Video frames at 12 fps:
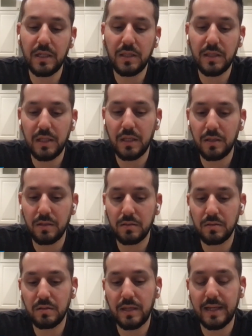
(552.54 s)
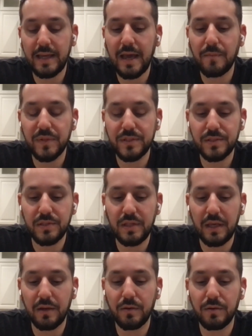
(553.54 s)
anything that happens
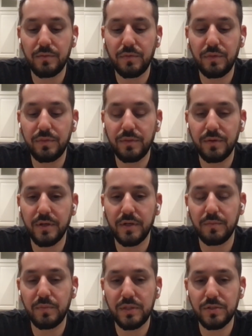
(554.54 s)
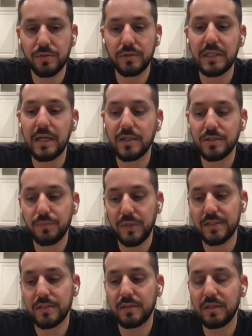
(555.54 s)
there, they're going to be triaged
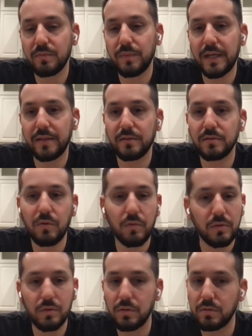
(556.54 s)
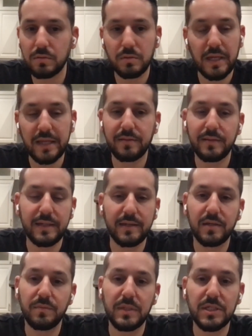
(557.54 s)
basically by the local
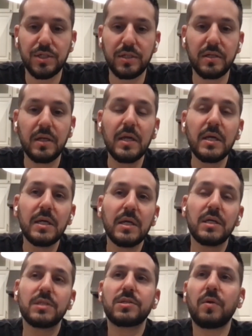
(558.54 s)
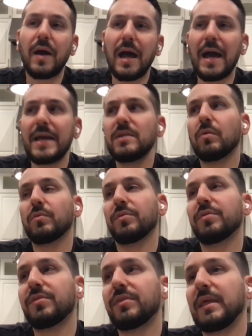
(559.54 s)
athletic commission. So I
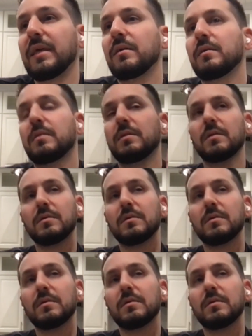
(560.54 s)
don't think